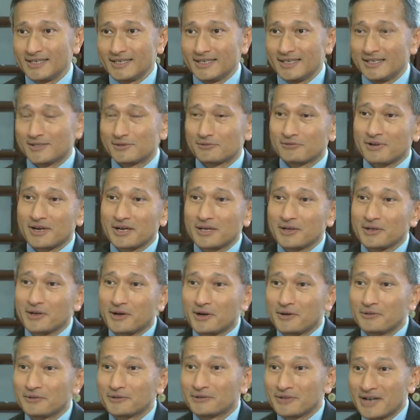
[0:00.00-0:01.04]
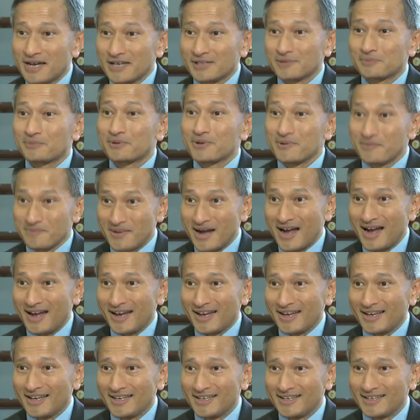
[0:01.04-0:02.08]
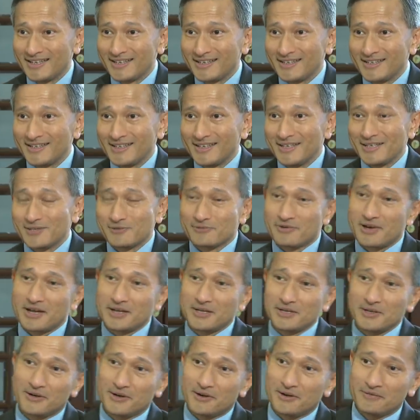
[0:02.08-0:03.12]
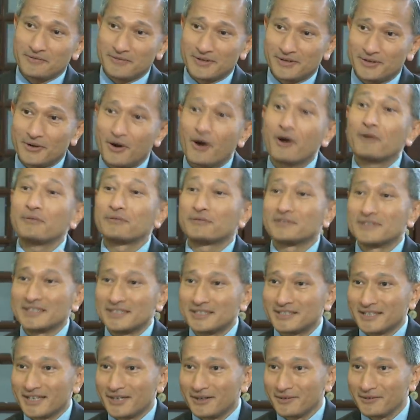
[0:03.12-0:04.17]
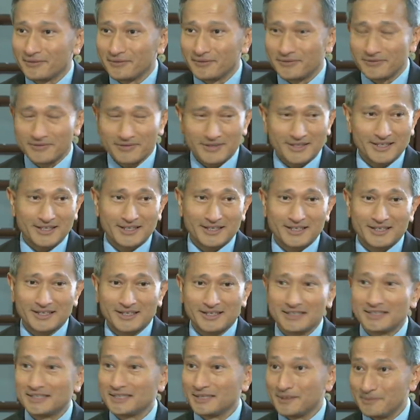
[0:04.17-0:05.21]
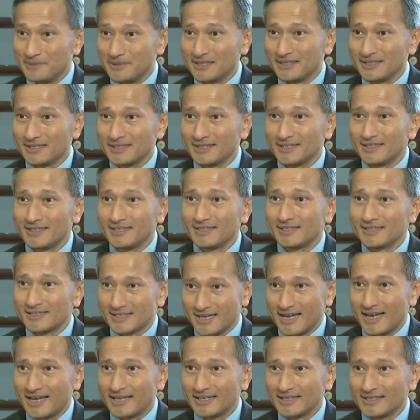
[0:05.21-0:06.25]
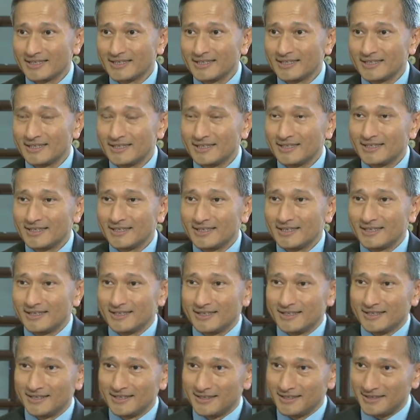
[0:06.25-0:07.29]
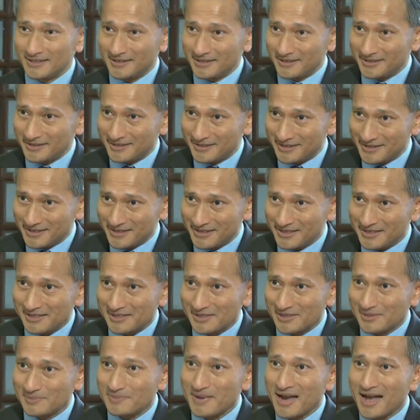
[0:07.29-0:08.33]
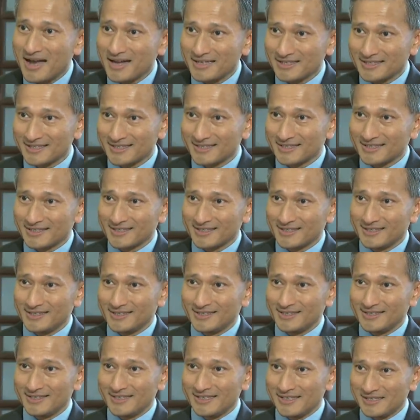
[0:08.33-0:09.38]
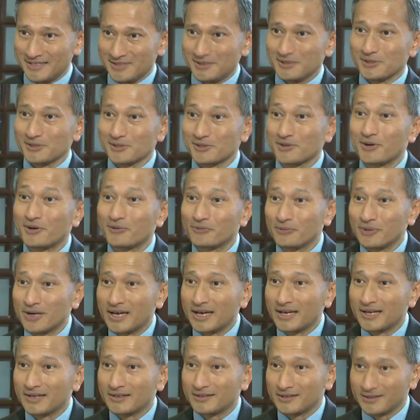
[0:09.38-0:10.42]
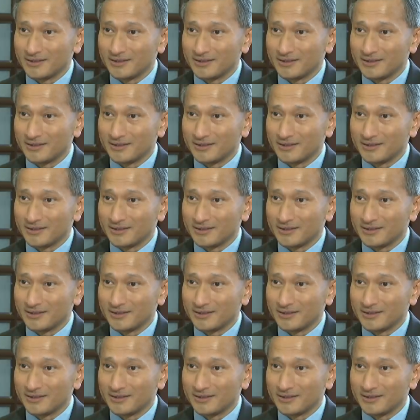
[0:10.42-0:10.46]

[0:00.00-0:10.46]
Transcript: it's running off a Raspberry Pi. It's running off an off-the-shelf uh, thermal scanner. The smarts is in the software,